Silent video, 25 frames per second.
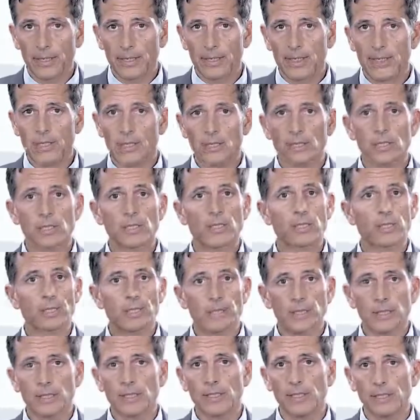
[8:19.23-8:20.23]
It's not
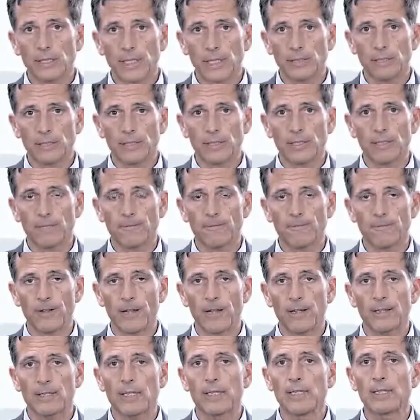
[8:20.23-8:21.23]
something that can be
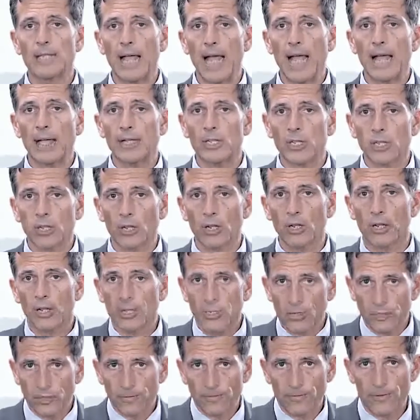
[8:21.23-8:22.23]
defined in
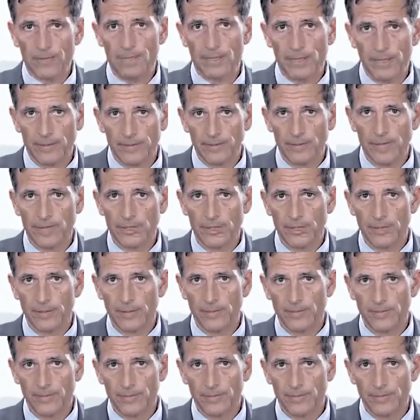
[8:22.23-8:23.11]
isolation from the investor.